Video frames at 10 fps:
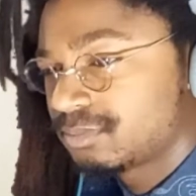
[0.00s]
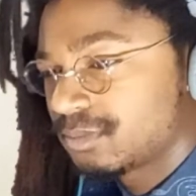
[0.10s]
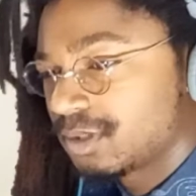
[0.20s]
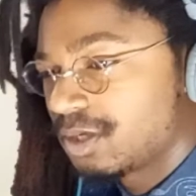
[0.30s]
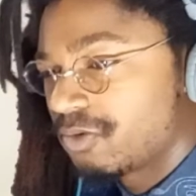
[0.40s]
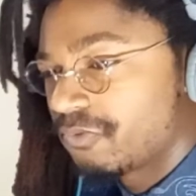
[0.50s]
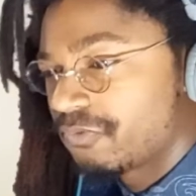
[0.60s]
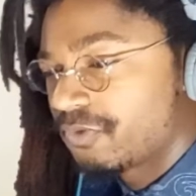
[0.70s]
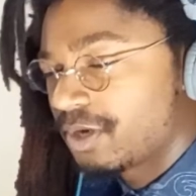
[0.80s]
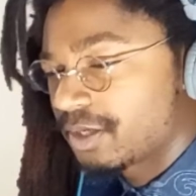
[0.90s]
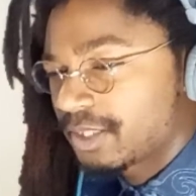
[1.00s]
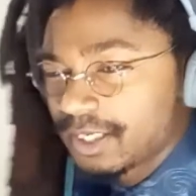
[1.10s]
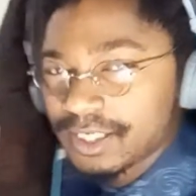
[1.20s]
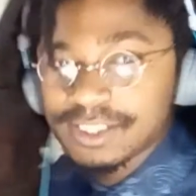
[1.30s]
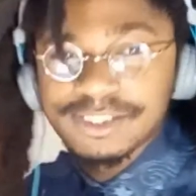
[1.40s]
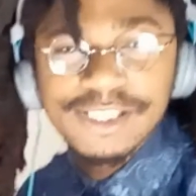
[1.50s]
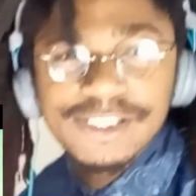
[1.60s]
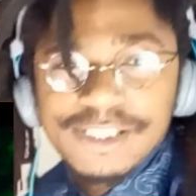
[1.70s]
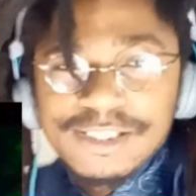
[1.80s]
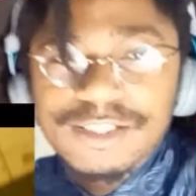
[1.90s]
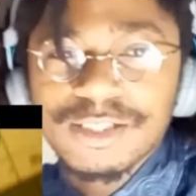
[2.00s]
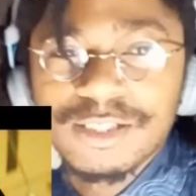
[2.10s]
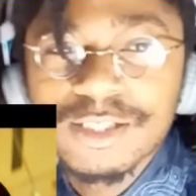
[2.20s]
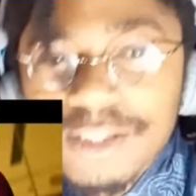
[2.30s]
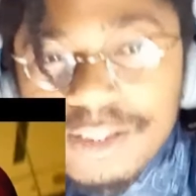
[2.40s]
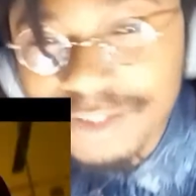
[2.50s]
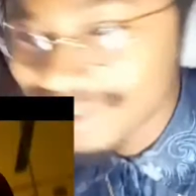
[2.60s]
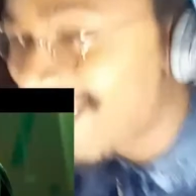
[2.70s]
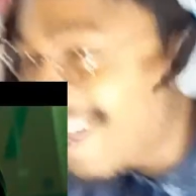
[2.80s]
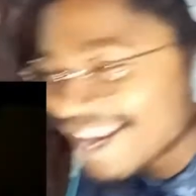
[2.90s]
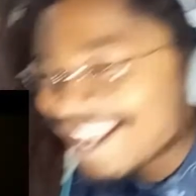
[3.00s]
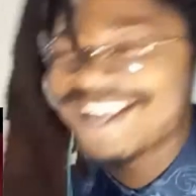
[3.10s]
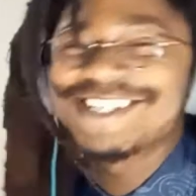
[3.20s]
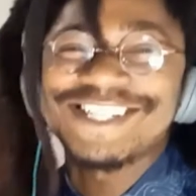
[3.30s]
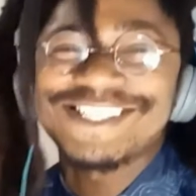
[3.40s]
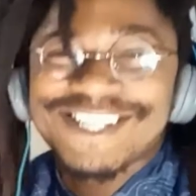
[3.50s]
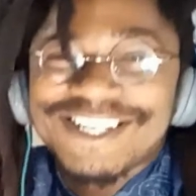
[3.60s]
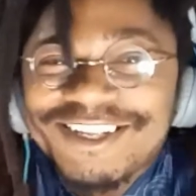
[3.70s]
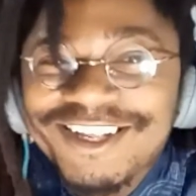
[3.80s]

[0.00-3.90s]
Oh, fuck. That nigga shit said. That nigga shit said.